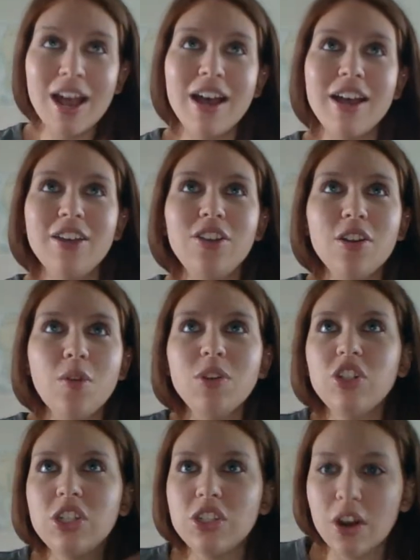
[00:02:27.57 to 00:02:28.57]
When
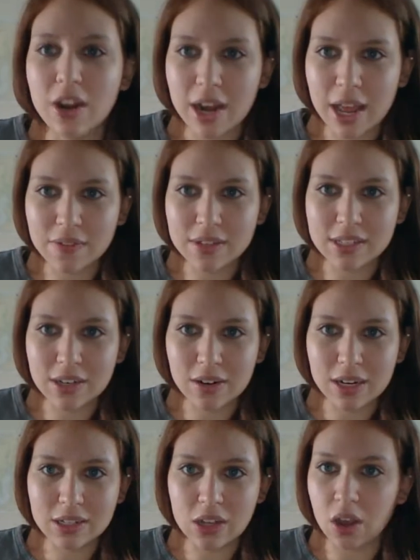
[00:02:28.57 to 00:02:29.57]
she started out the
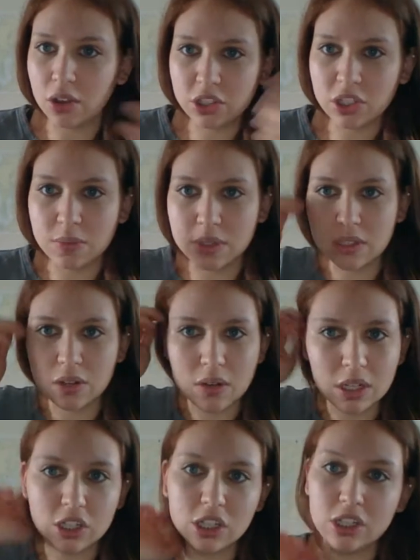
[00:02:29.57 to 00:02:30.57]
series, all she was
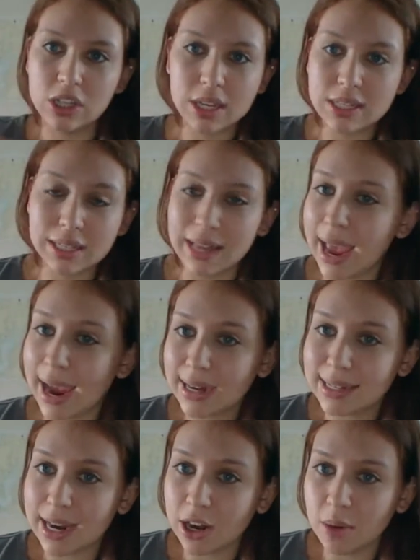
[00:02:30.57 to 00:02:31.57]
doing, she just
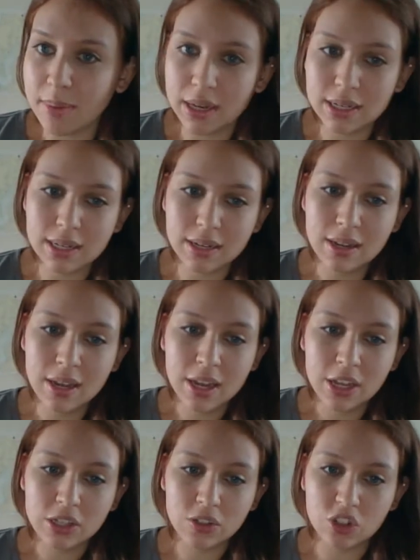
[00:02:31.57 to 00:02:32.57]
lacked airbending,
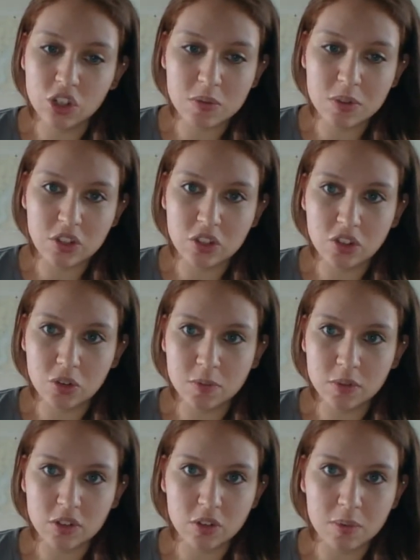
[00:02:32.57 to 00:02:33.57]
so she was
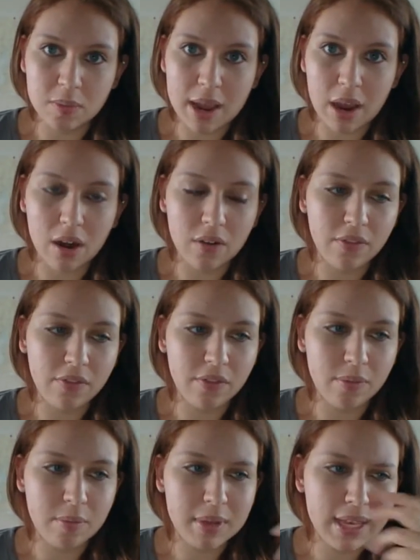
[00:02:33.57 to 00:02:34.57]
super, super powerful
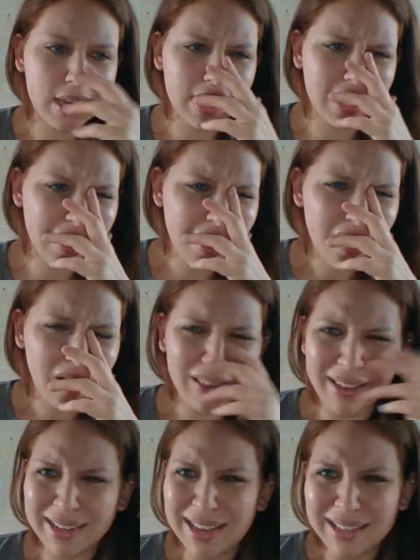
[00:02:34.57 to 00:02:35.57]
from the beginning. Or
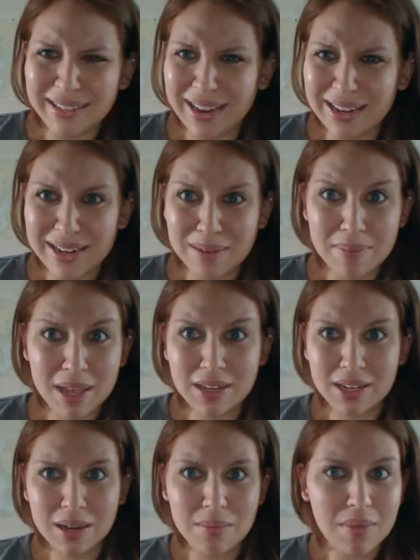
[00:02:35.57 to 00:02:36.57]
like lightning
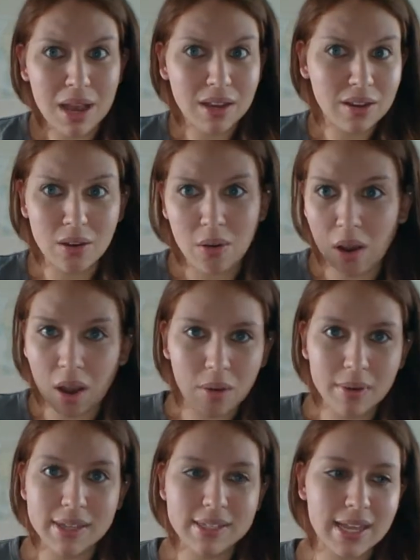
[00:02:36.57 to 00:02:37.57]
bending, Mako
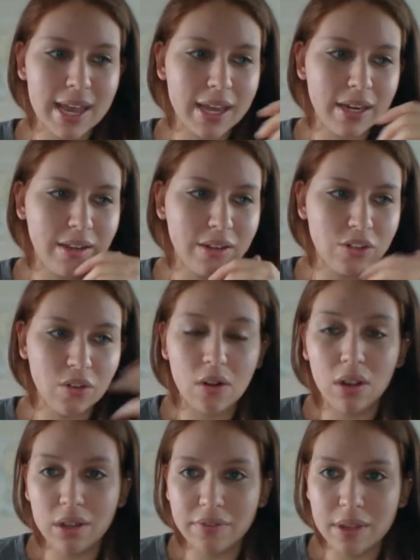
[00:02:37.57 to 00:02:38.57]
always had
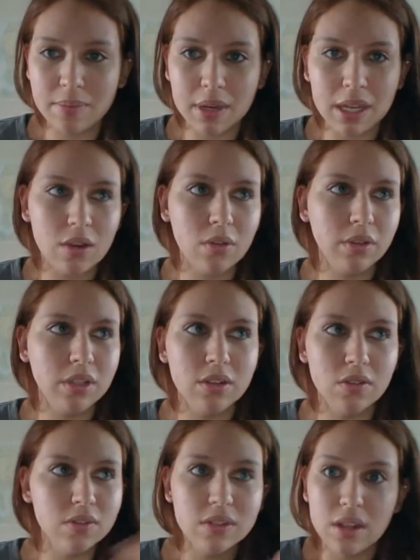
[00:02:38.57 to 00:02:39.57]
control of it, but he only
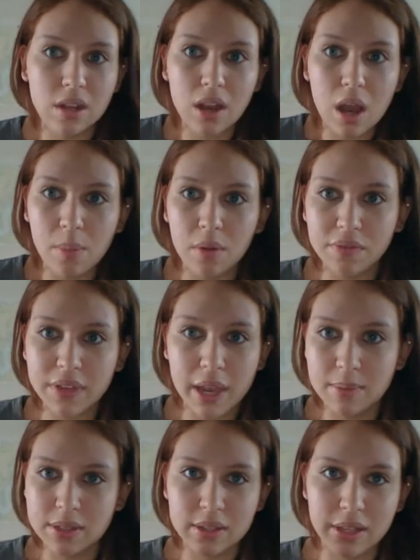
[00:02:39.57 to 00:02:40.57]
used it a couple of
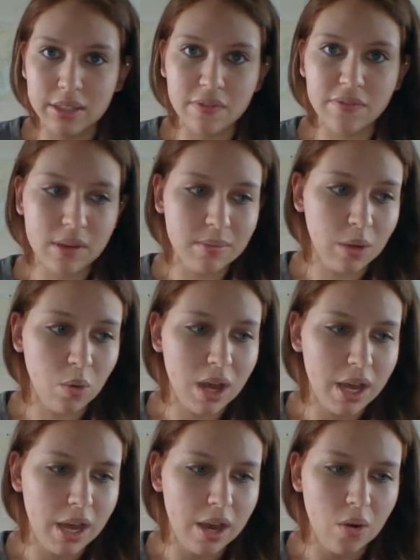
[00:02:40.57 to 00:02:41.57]
times to like defeat
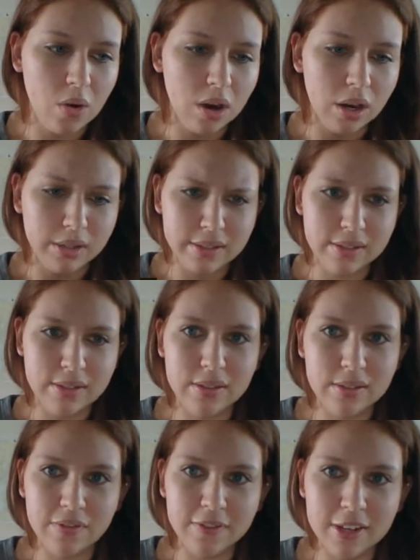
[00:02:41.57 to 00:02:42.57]
Minghua or to
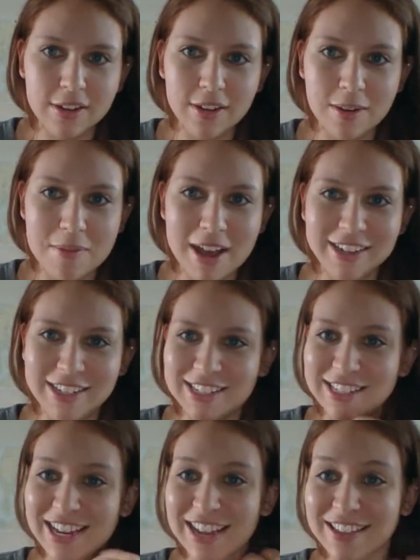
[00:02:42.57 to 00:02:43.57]
defeat Amon
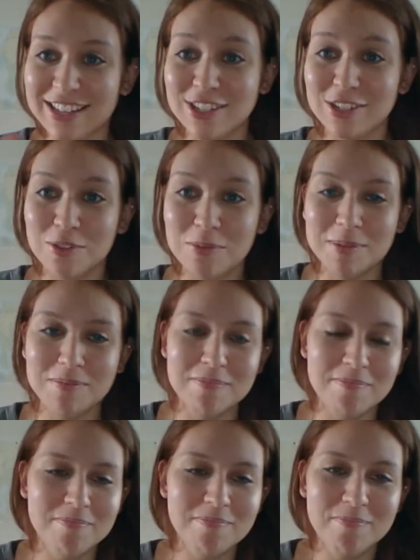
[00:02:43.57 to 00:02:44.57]
because he got that stupid
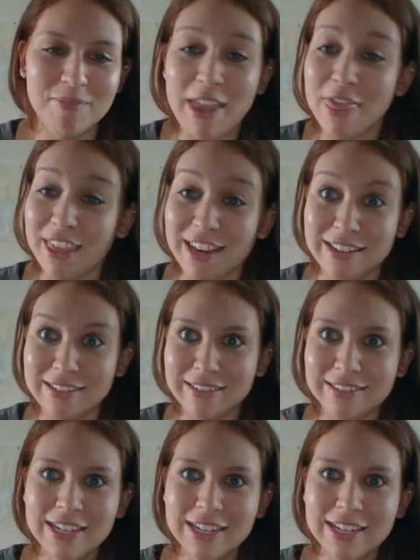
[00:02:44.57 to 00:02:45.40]
breath in.